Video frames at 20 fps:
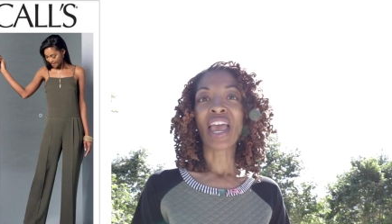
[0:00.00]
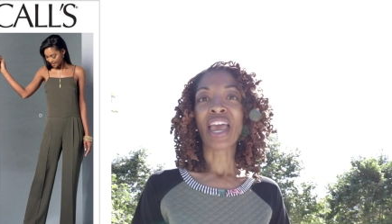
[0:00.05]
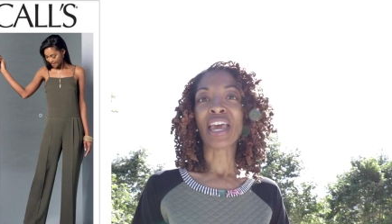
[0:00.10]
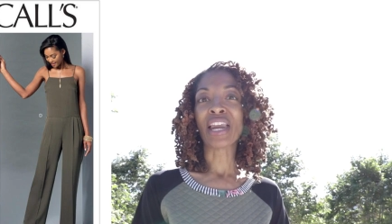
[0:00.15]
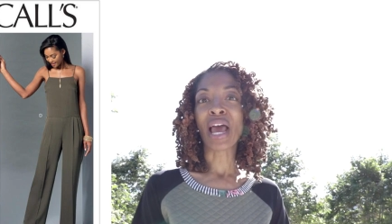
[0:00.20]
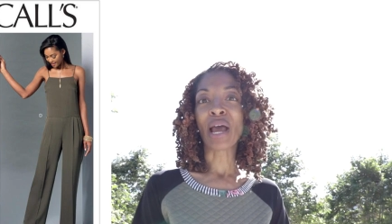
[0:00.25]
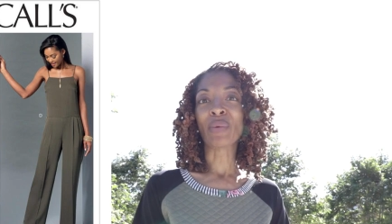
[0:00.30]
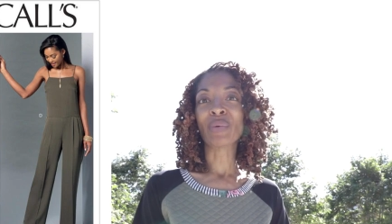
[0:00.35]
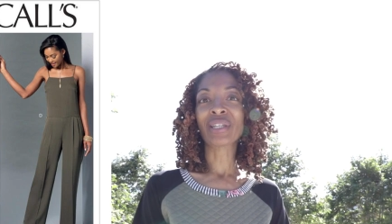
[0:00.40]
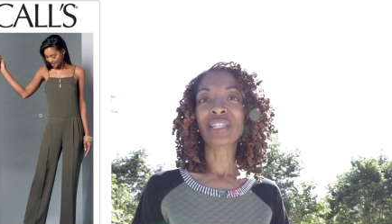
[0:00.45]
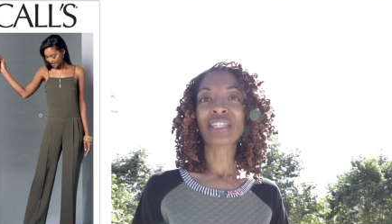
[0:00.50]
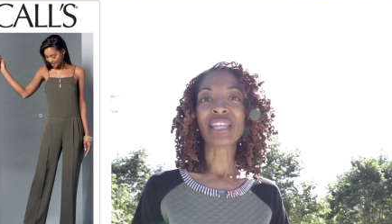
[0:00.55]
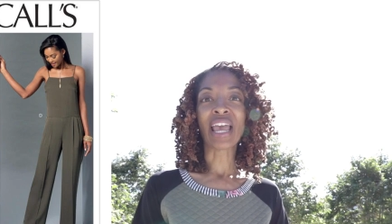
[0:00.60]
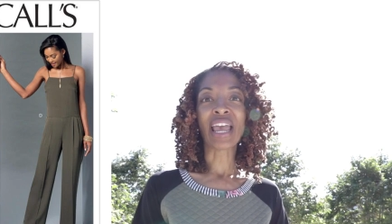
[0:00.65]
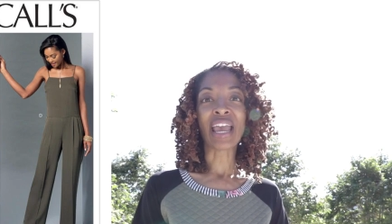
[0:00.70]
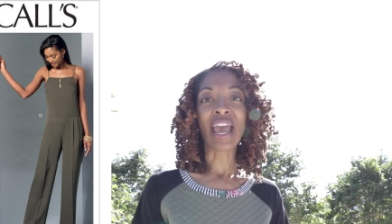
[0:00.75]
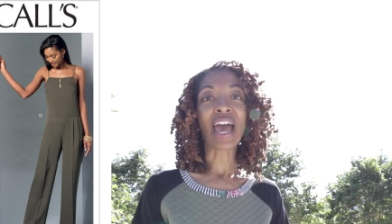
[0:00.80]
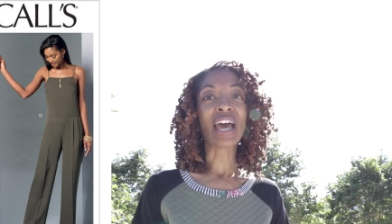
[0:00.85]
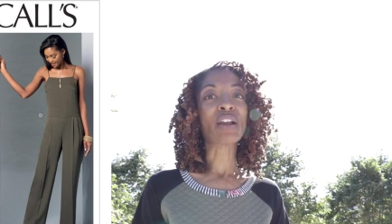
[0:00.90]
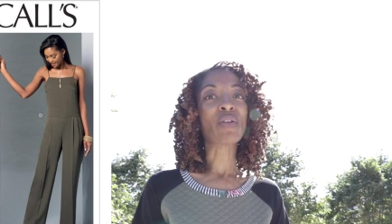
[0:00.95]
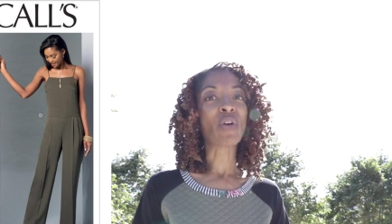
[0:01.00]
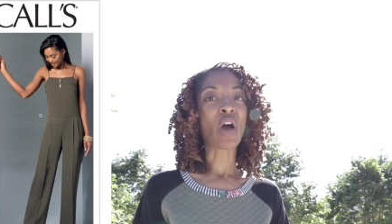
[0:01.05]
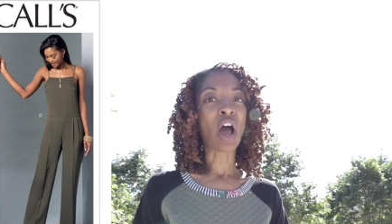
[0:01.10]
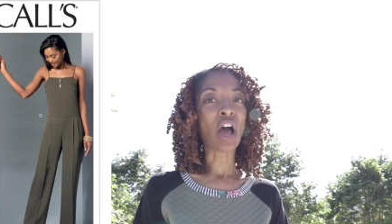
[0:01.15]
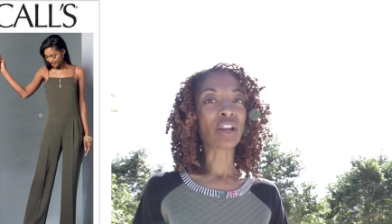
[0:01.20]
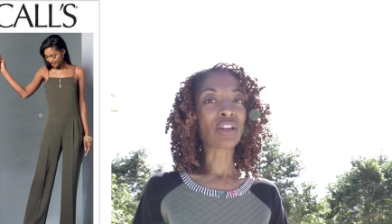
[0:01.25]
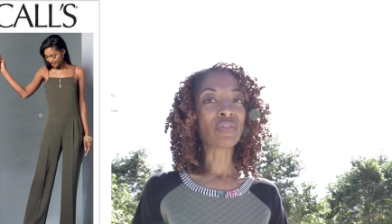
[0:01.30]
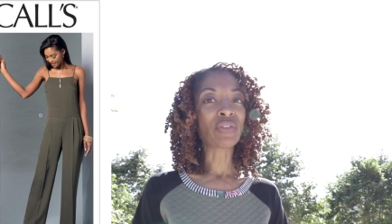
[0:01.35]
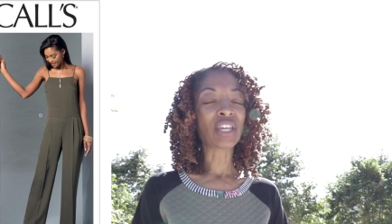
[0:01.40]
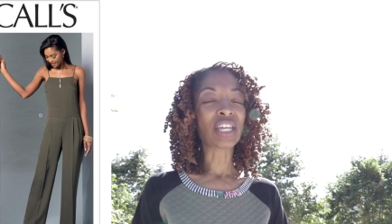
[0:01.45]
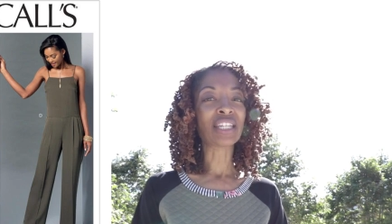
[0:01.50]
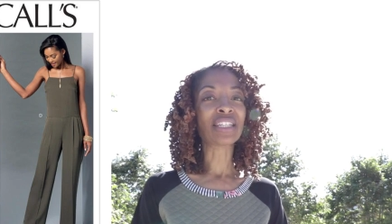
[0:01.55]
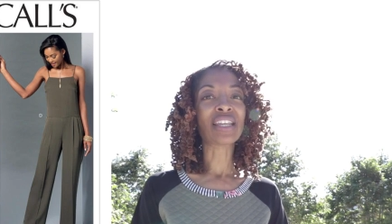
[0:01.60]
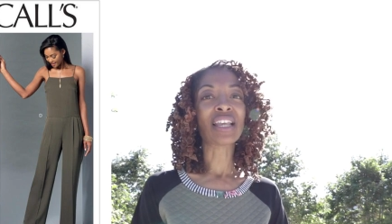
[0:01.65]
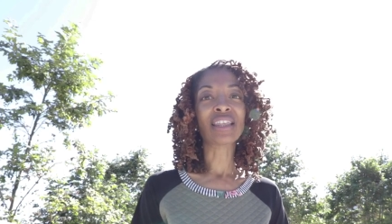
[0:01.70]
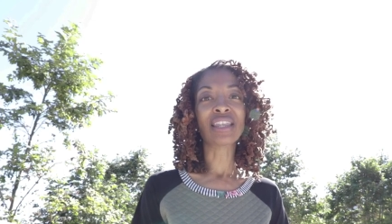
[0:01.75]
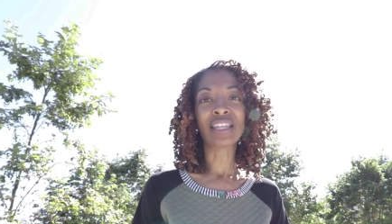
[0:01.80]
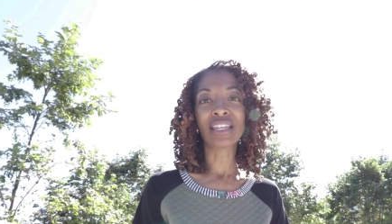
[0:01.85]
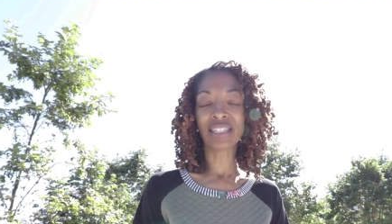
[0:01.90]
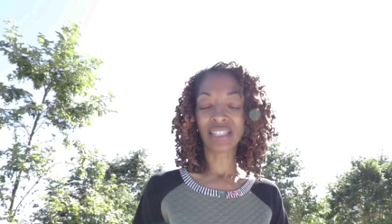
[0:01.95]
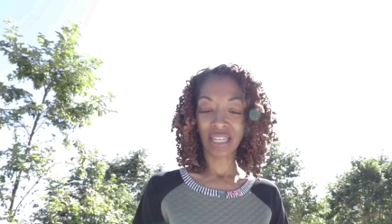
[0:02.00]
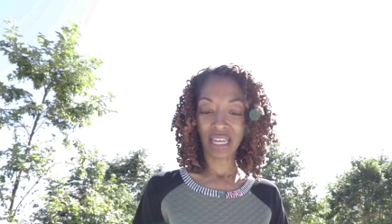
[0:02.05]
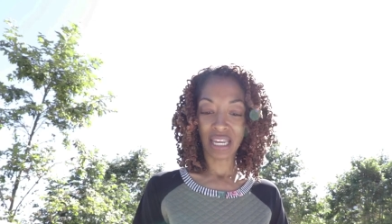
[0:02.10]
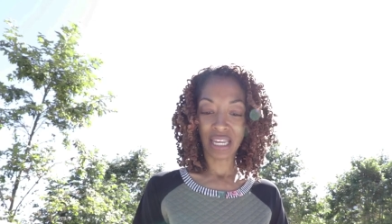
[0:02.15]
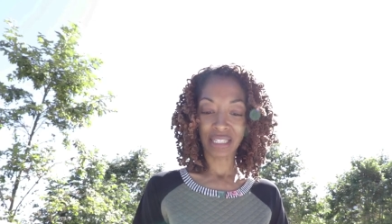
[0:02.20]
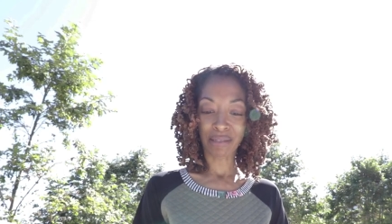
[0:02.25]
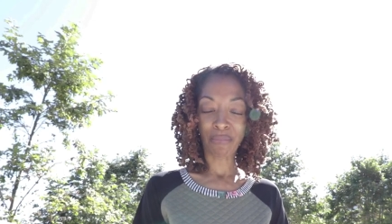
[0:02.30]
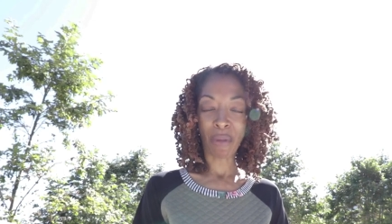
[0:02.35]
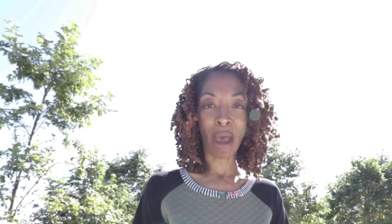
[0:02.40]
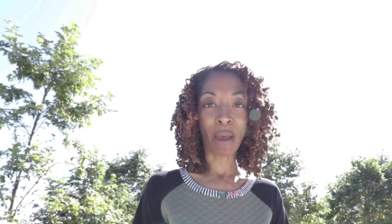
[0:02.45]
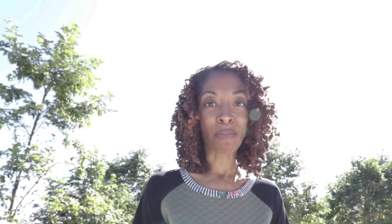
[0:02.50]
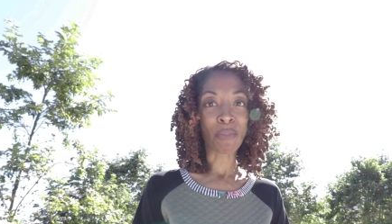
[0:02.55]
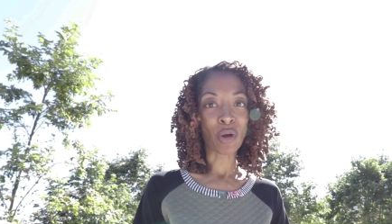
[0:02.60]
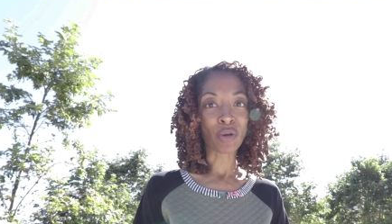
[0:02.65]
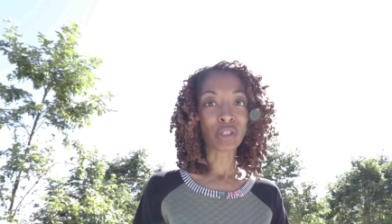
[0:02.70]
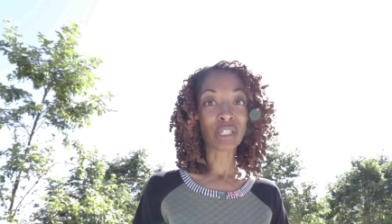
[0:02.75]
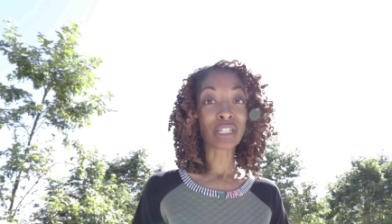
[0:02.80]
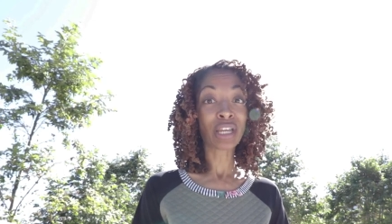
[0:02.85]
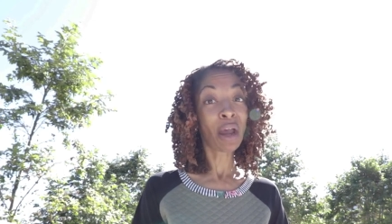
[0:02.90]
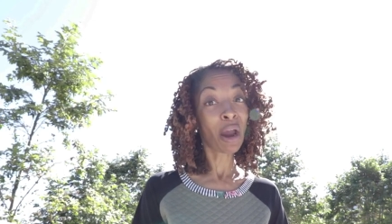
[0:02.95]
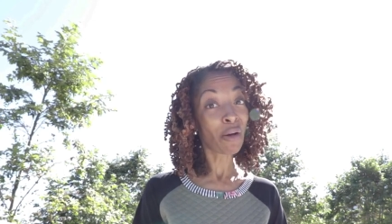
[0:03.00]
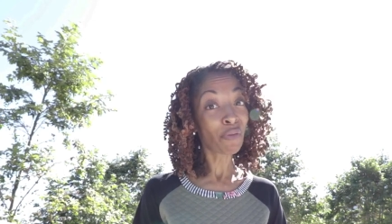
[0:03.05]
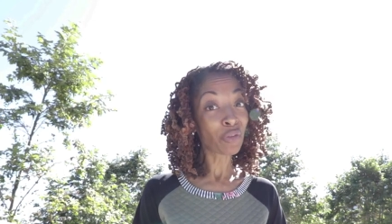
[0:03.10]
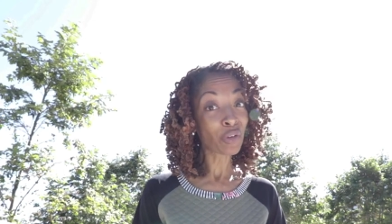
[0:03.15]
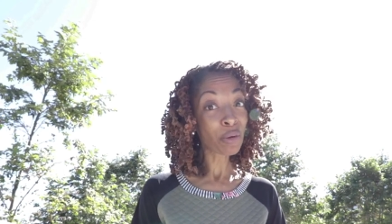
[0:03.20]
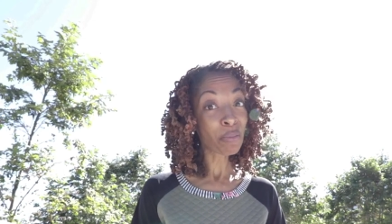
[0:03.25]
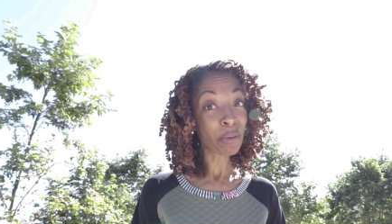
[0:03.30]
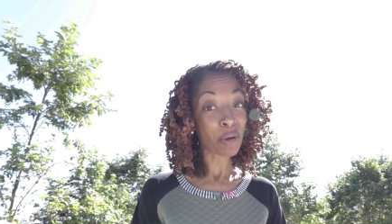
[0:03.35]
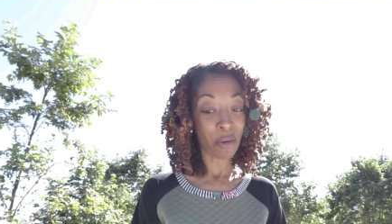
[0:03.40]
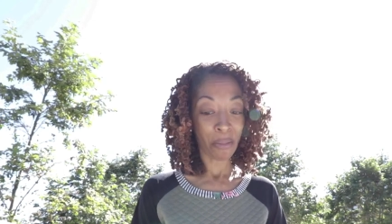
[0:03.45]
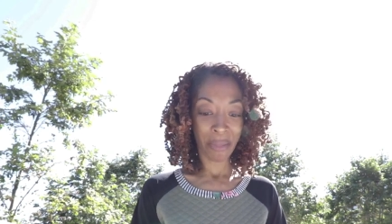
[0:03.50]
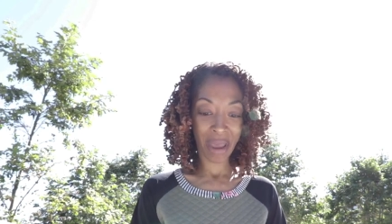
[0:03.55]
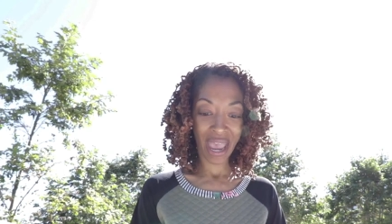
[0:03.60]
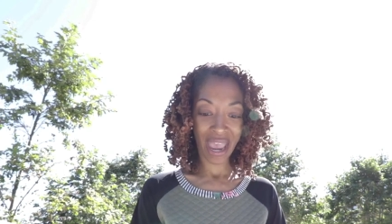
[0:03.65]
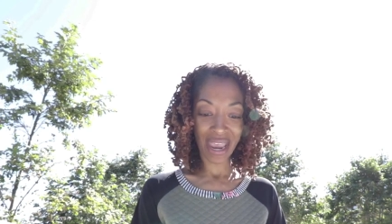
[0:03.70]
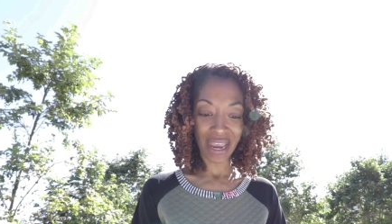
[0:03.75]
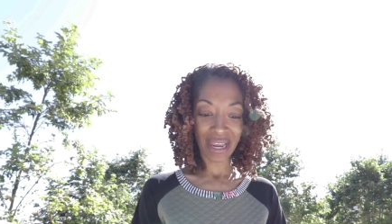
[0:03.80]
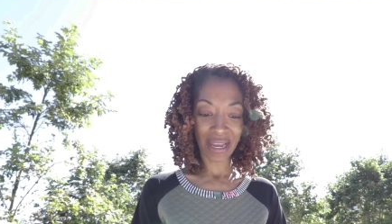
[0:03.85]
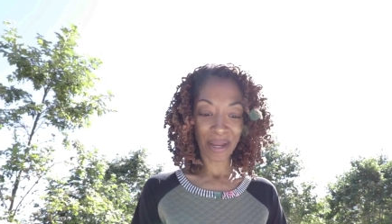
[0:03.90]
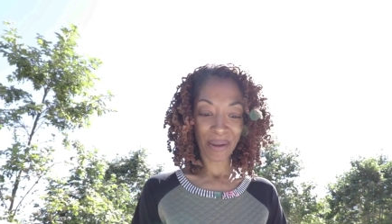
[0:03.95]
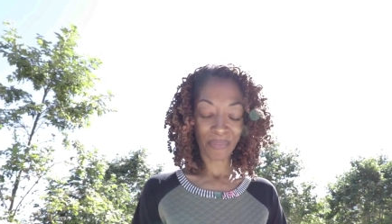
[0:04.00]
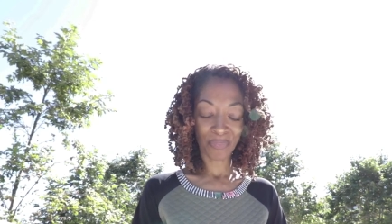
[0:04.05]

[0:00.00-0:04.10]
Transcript: And I would say out of all of these that this is my most comfortable make.